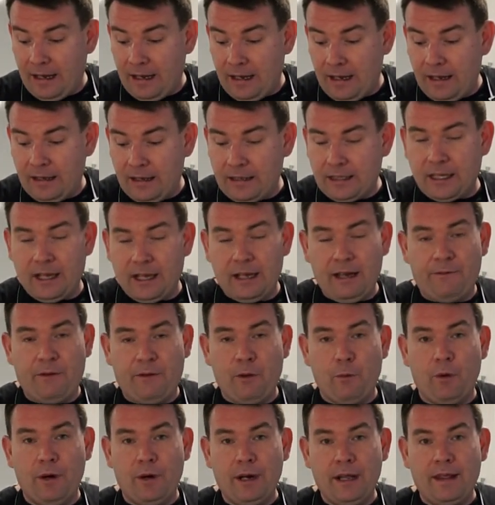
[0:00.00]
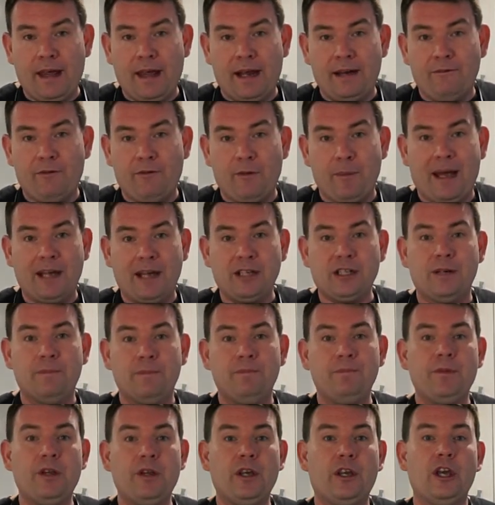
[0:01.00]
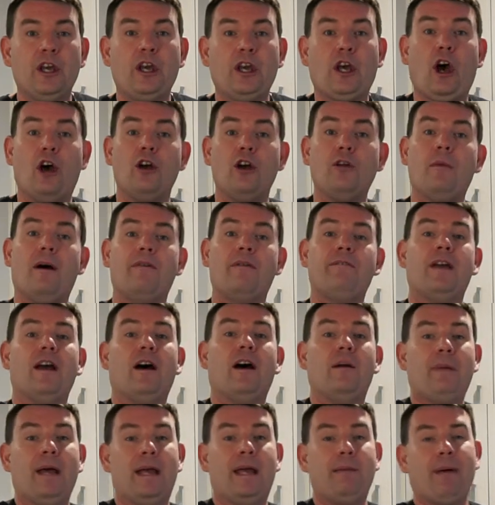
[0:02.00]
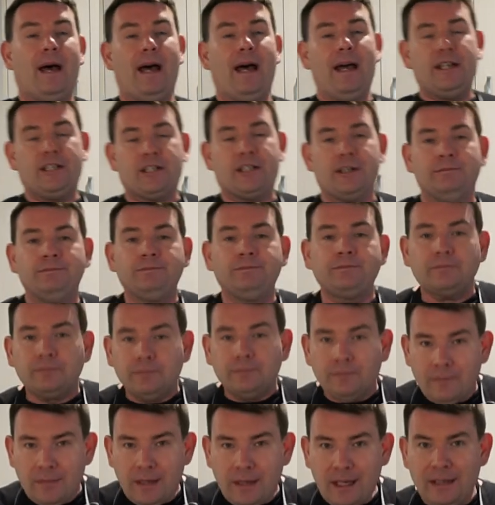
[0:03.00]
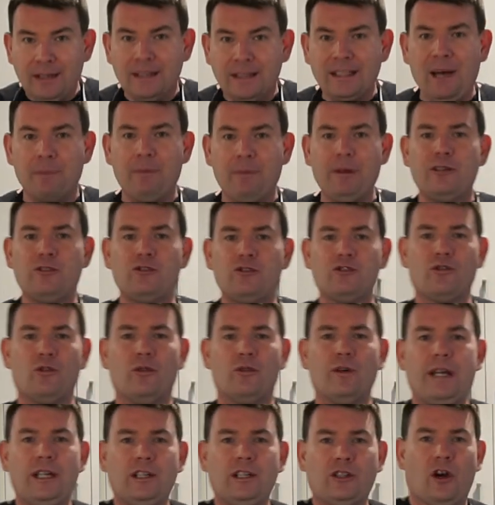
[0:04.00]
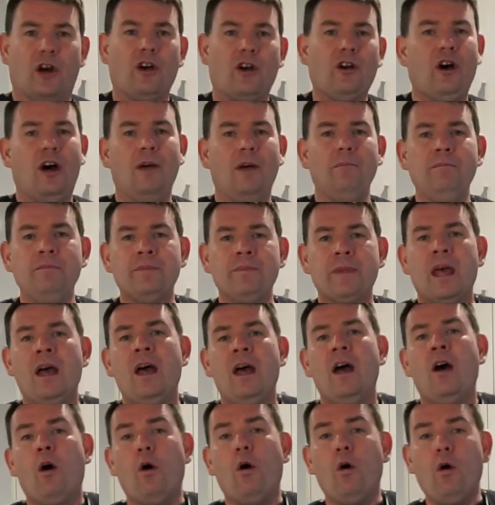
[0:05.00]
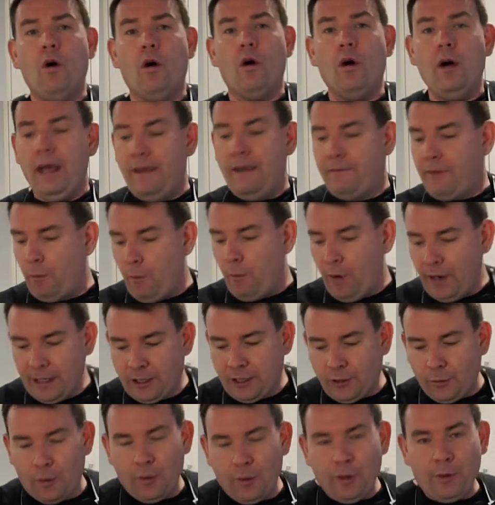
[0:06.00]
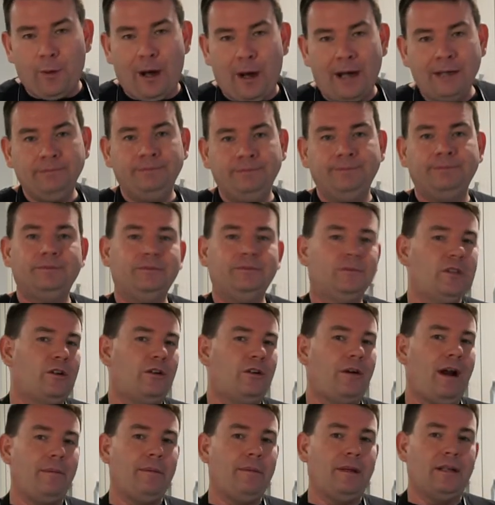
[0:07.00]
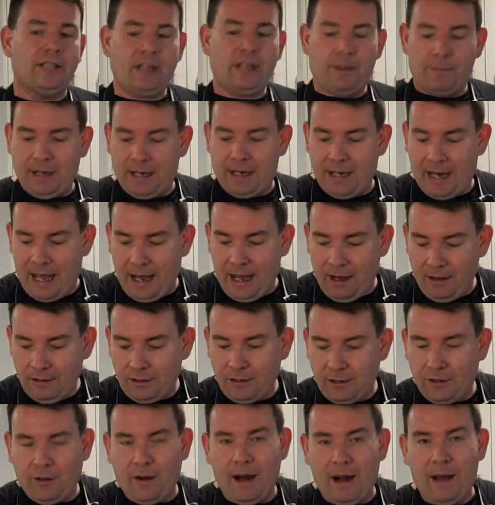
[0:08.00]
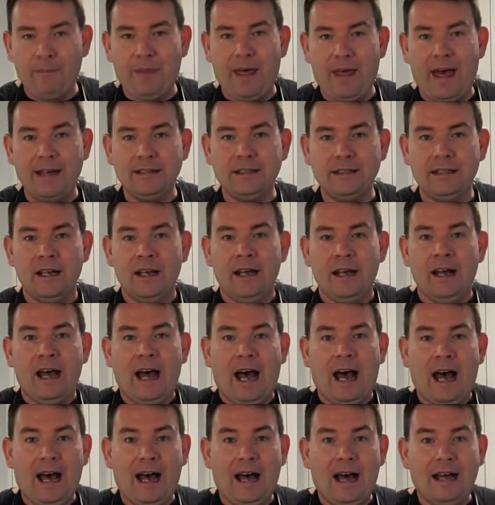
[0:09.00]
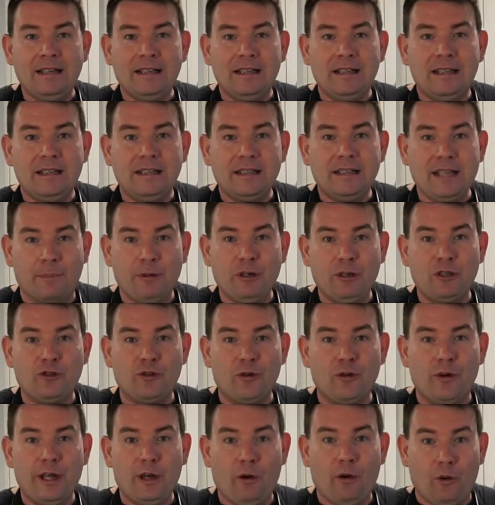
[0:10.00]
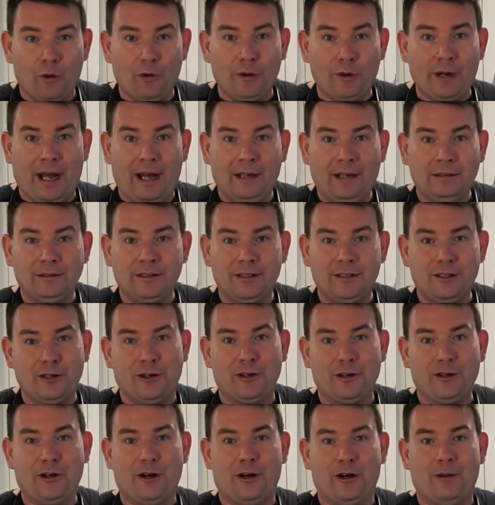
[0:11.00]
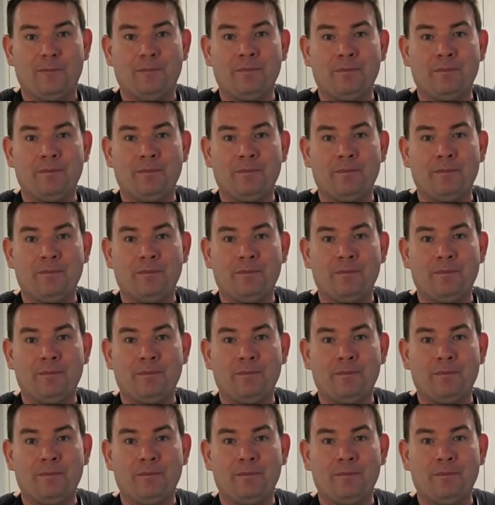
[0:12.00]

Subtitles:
So if you're wanting that information, you can go to my VIP page, TupperTroy.com, or if you're wanting to order one, grab it, jump in now, grab that, TupperTroyOrder.com.